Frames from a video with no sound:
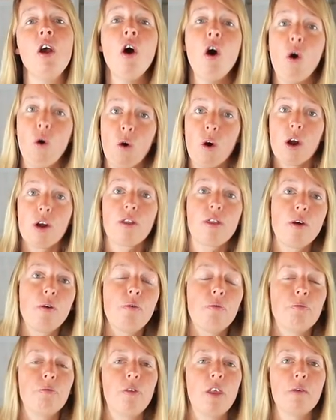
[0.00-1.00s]
Or
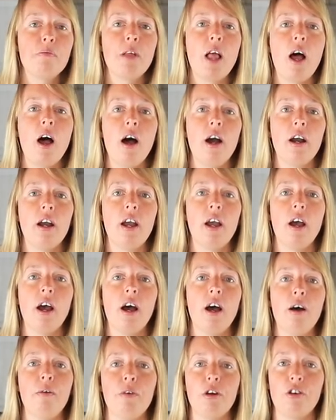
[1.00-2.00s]
the, the blog,
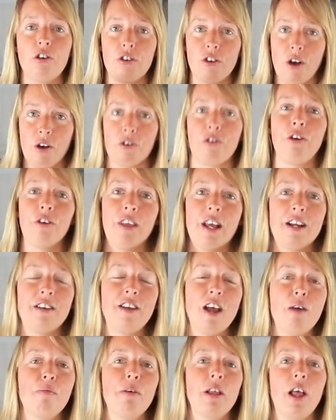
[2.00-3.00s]
um, which is also linked
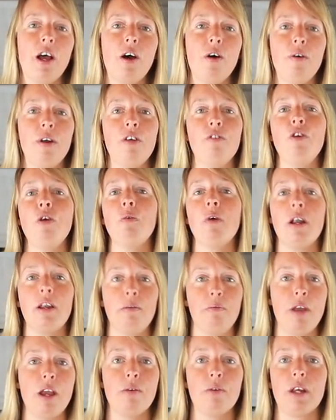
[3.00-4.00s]
down below, and if you want
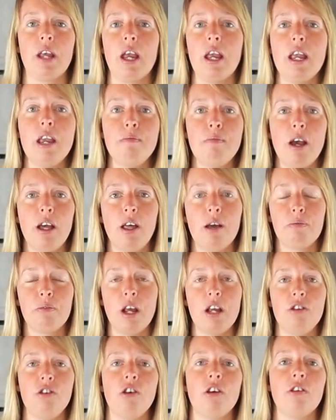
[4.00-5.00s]
to be able to get email
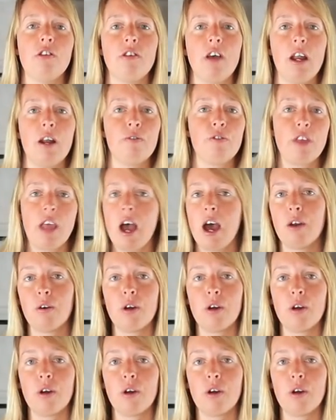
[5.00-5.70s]
updates, you can sign up for that,